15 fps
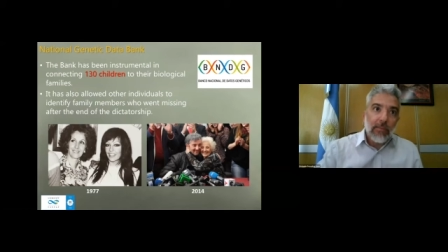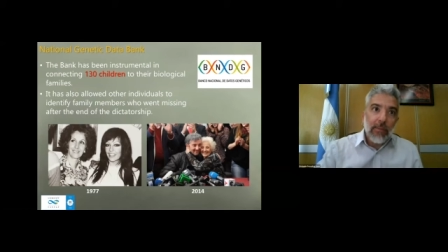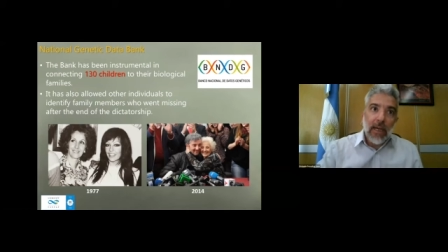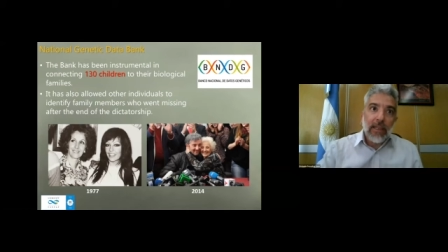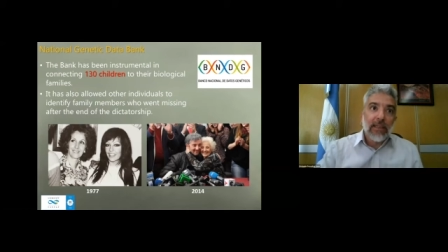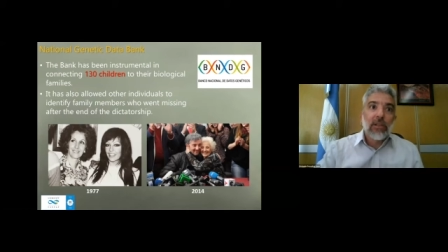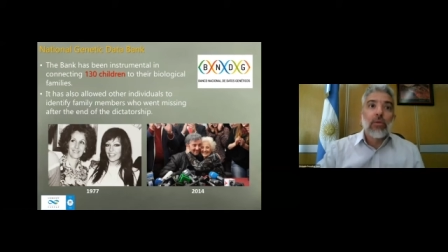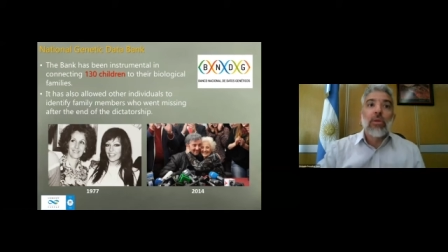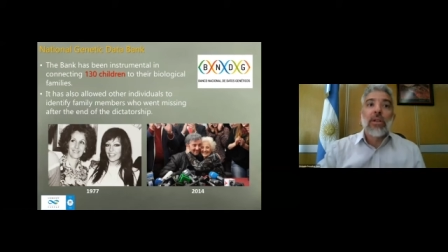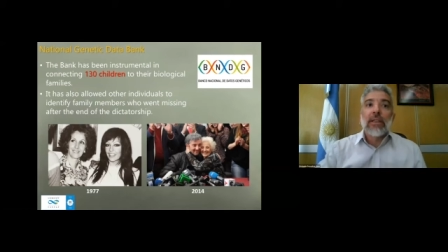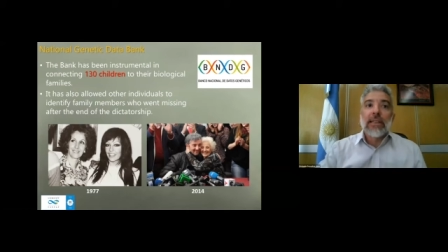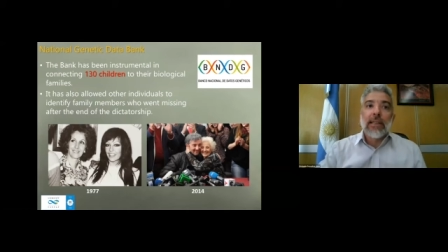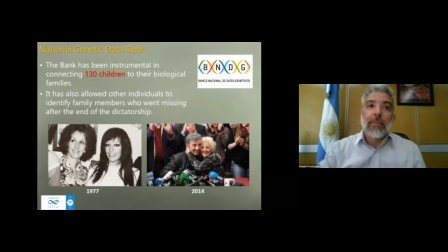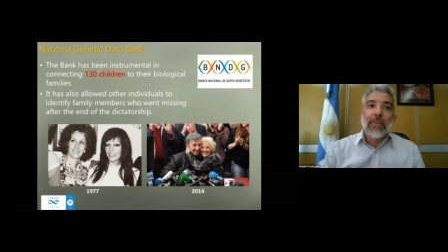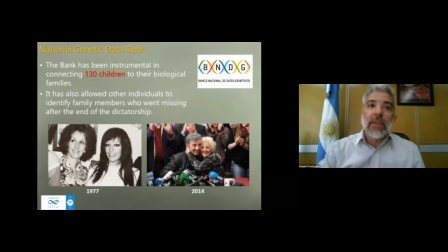parents were
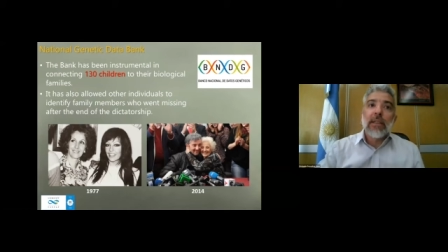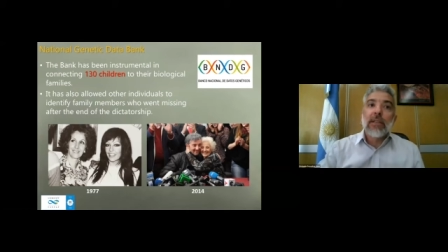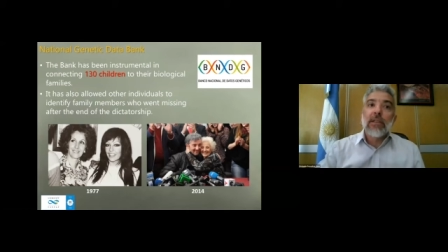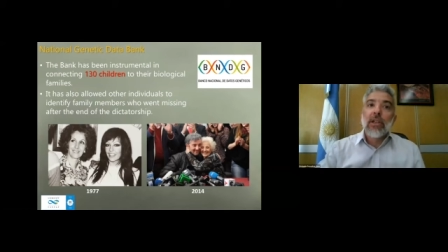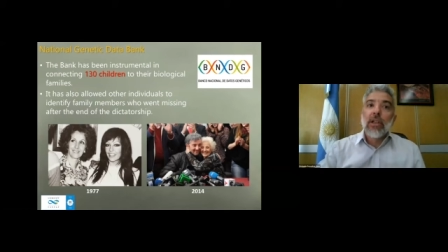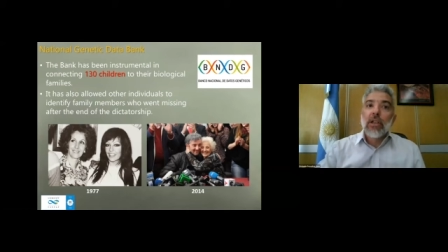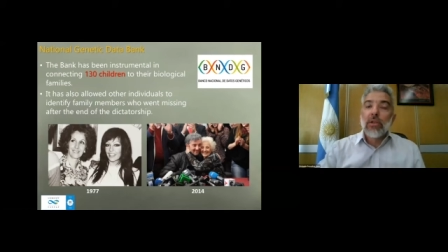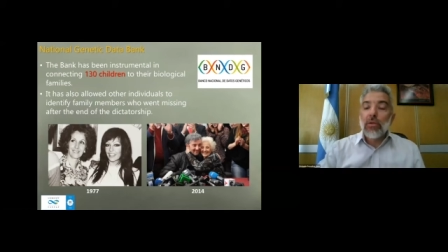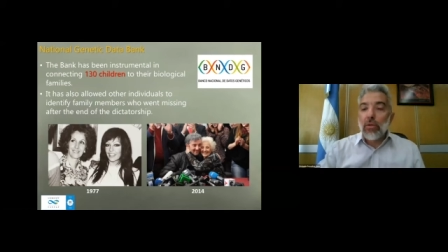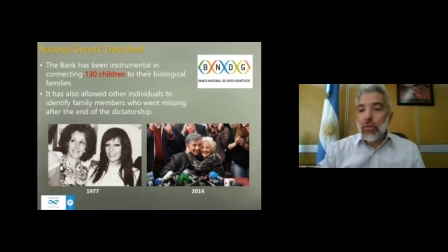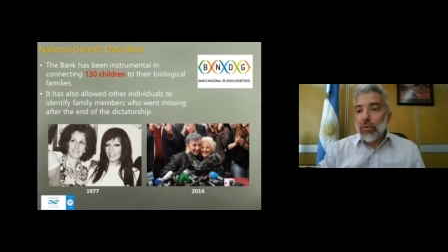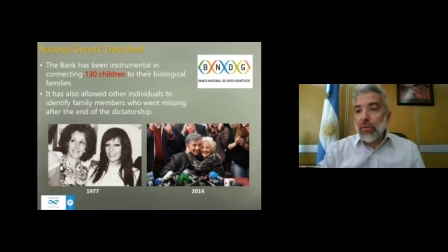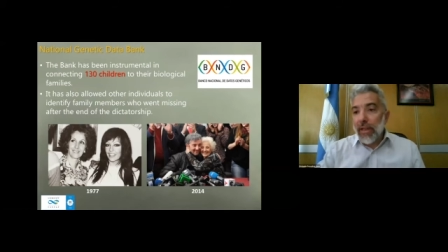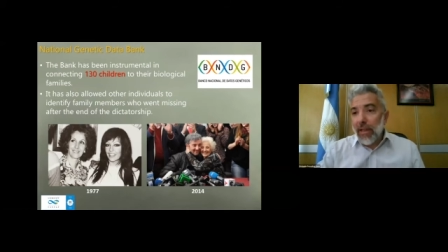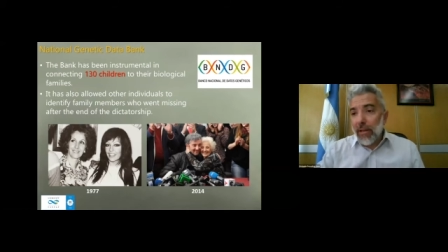disappeared
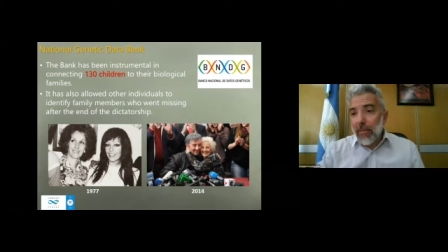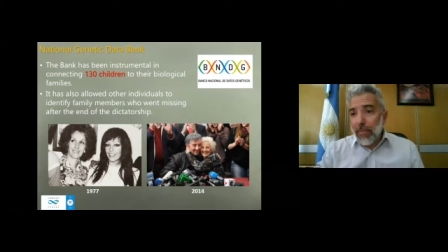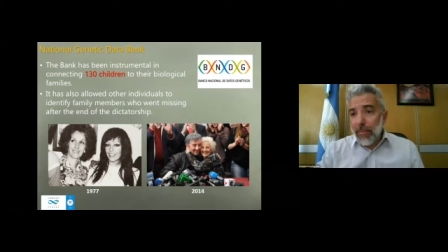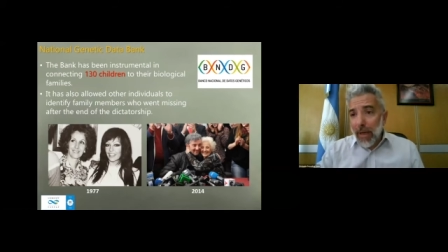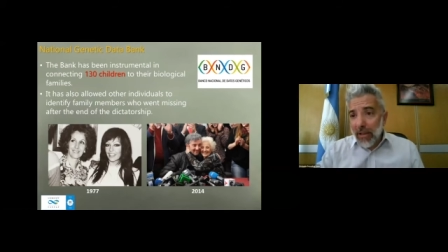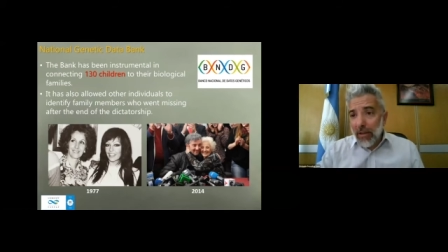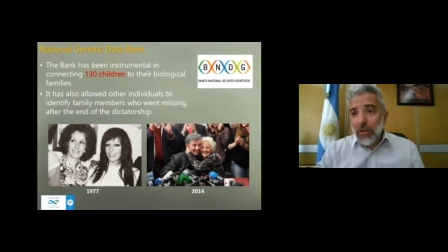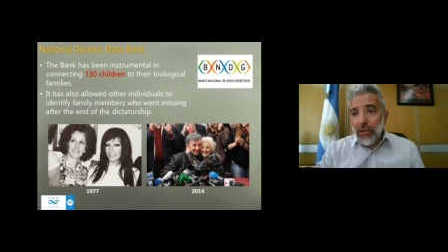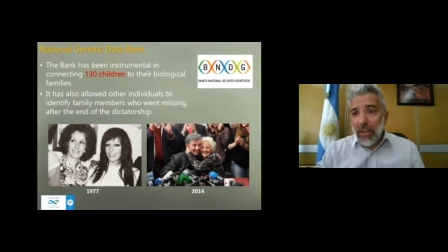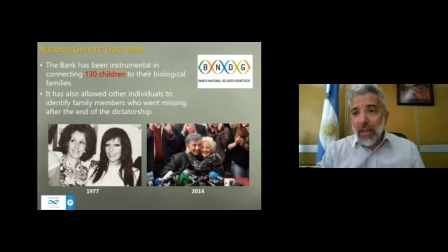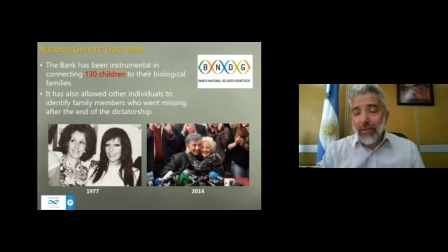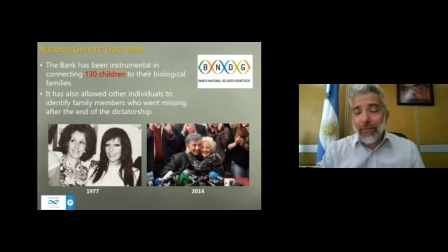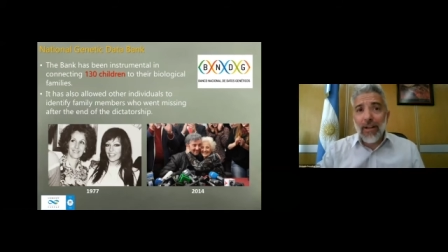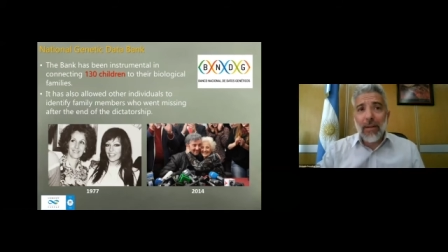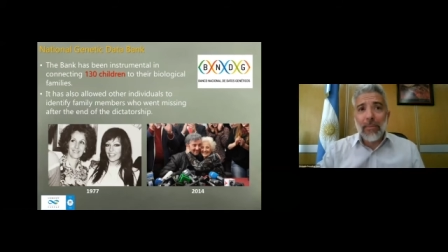to their
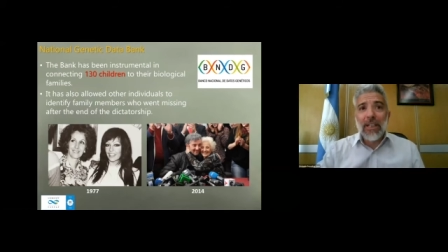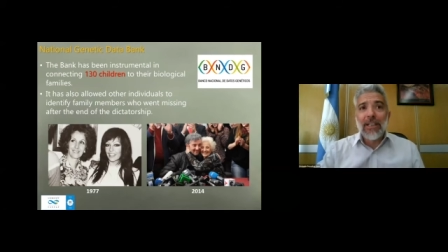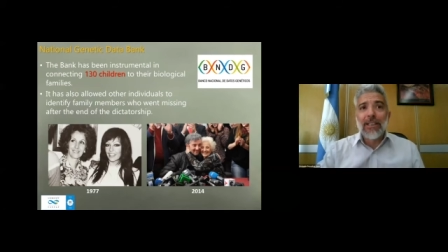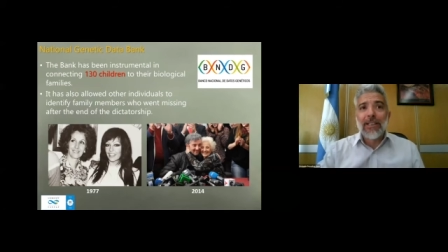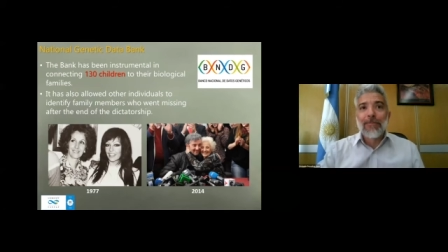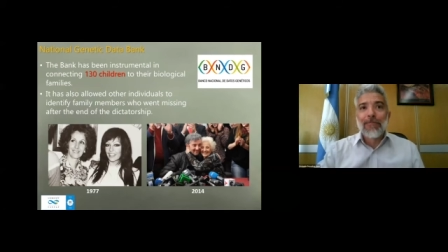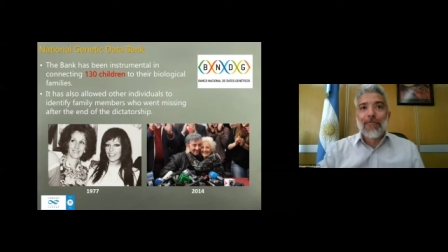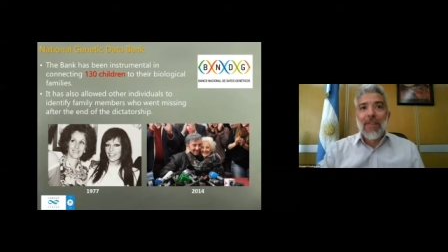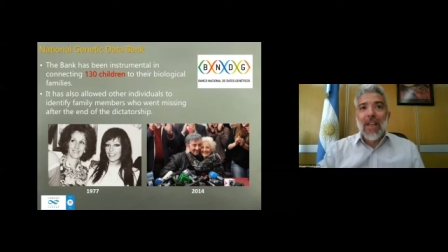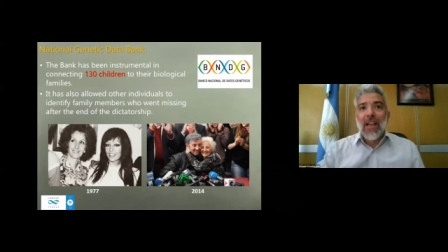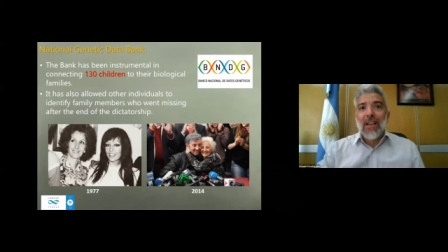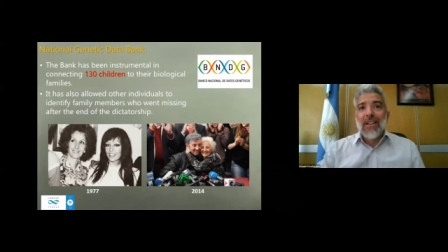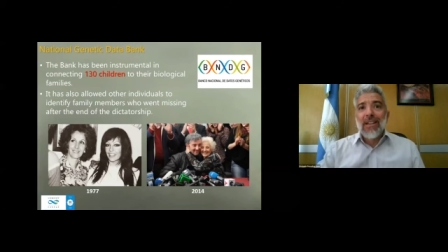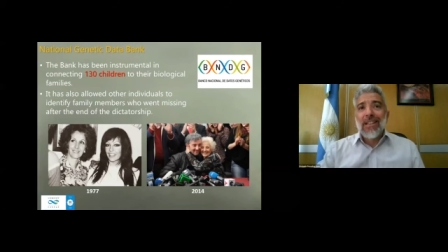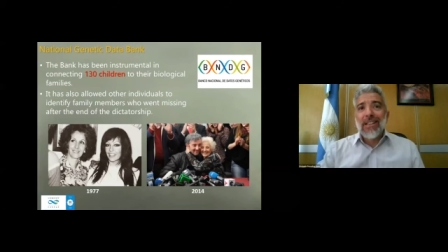biological families.
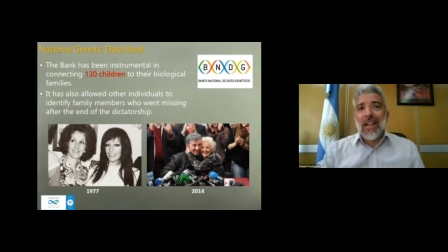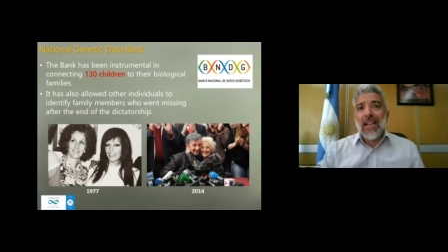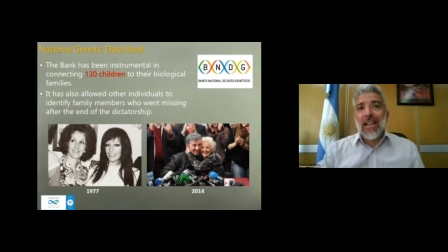It